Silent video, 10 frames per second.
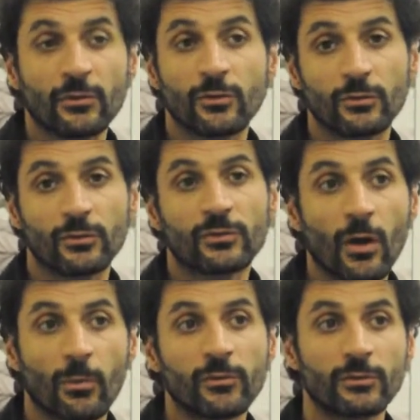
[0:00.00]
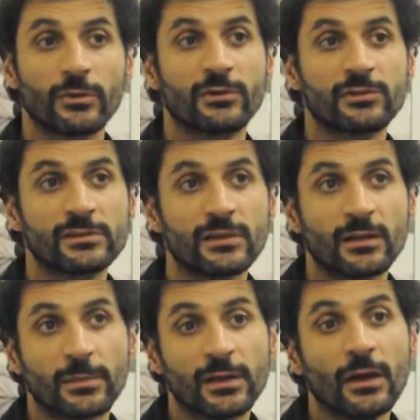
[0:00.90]
So the, the scope of the research is
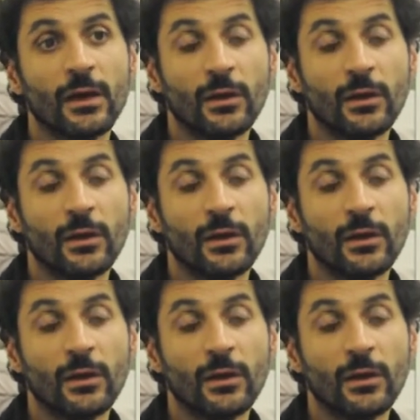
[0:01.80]
going to be